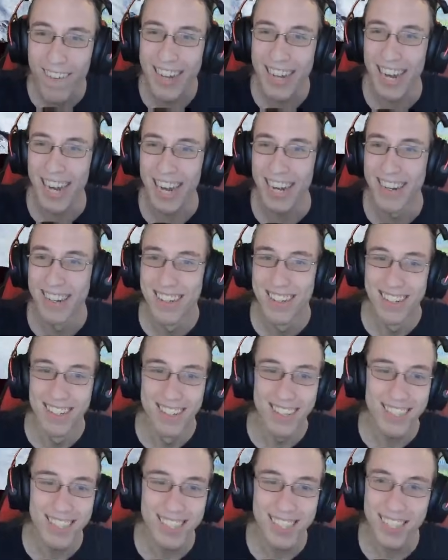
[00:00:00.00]
okay.
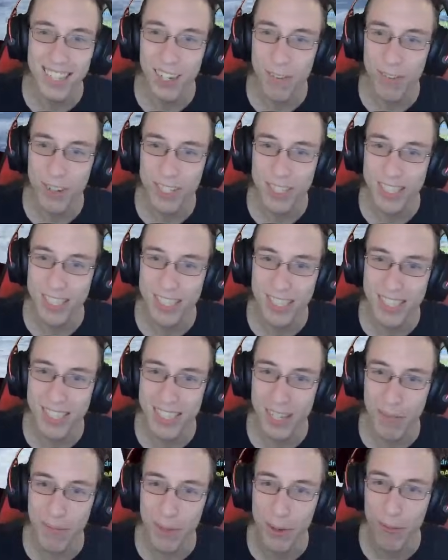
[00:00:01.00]
This server's,
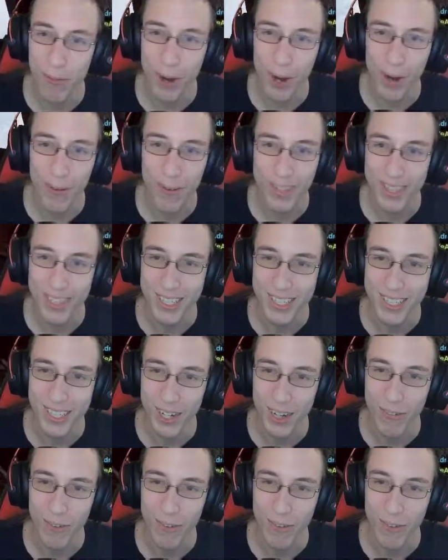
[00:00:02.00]
there's something wrong with this